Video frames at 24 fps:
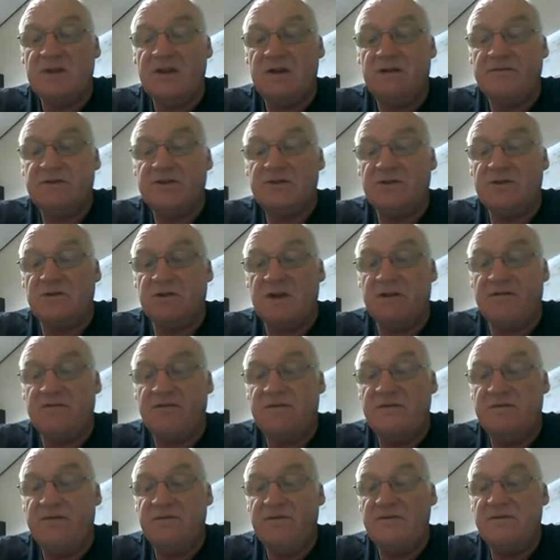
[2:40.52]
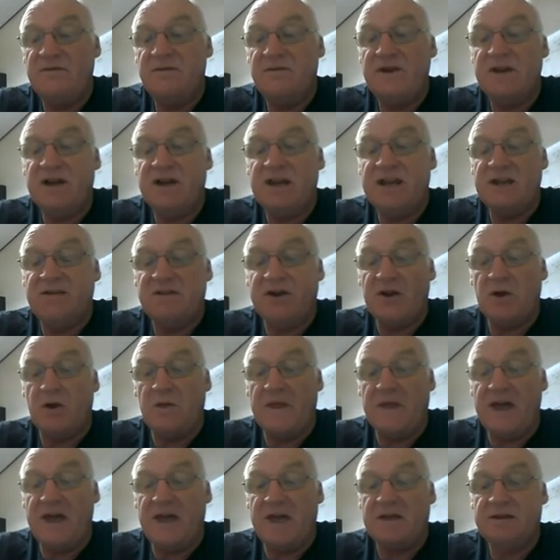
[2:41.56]
I'll just sort of leave it on
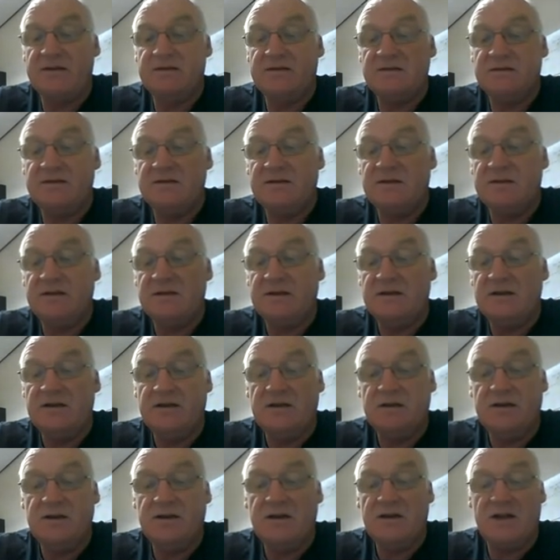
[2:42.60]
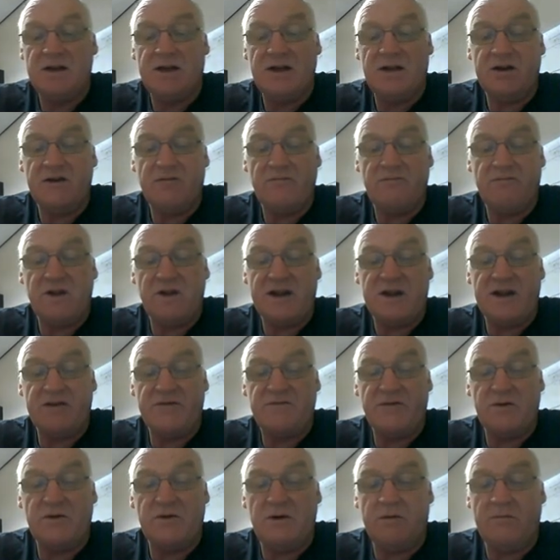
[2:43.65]
there and run it
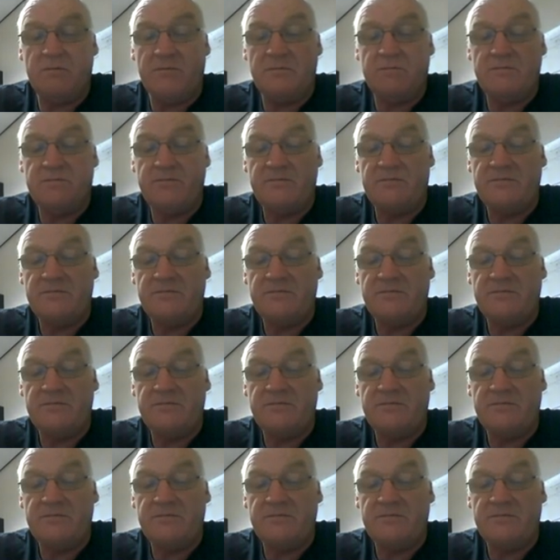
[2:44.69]
from,